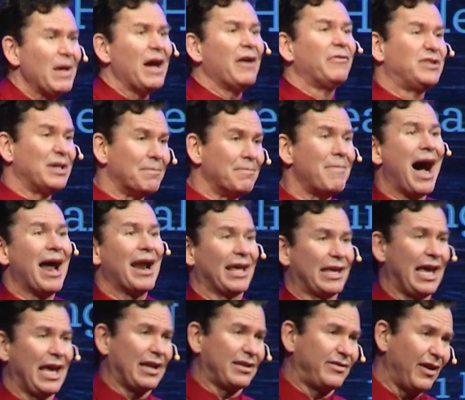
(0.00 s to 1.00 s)
of
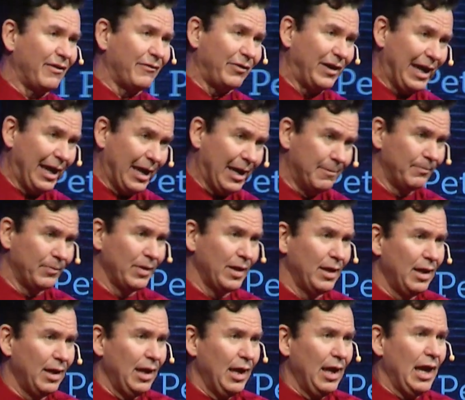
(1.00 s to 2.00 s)
demonic activity.
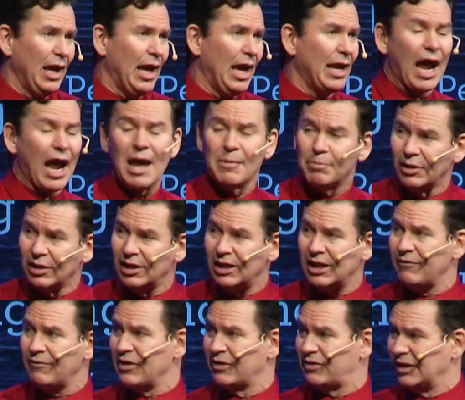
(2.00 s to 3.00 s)
And I
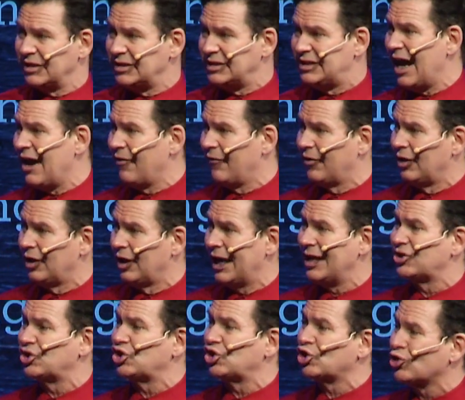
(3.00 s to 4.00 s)
believe that the devil
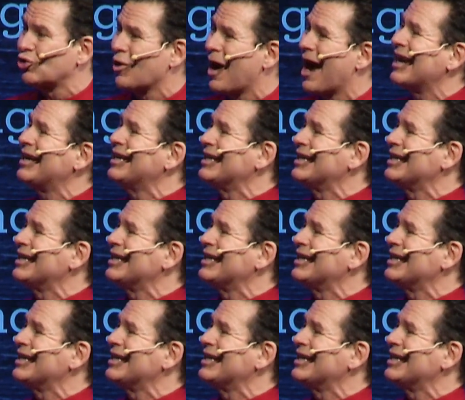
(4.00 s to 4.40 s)
is trying